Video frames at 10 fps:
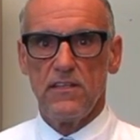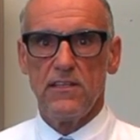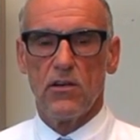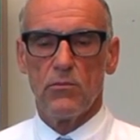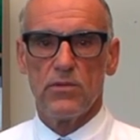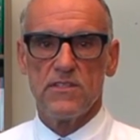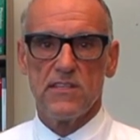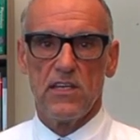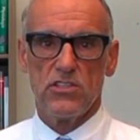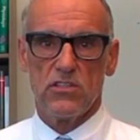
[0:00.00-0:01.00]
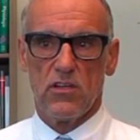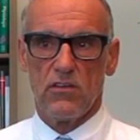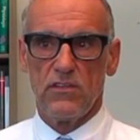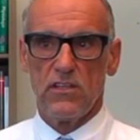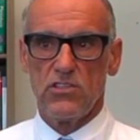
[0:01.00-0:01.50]
decompensation
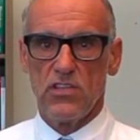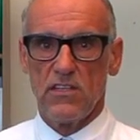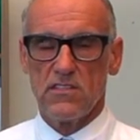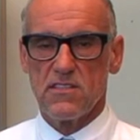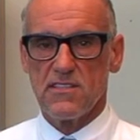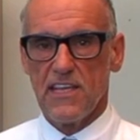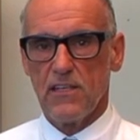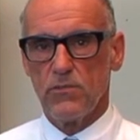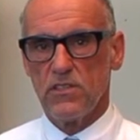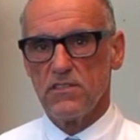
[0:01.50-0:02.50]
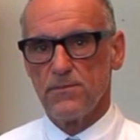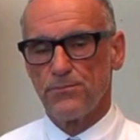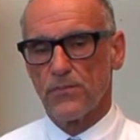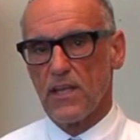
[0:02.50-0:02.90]
of the adjacent segment,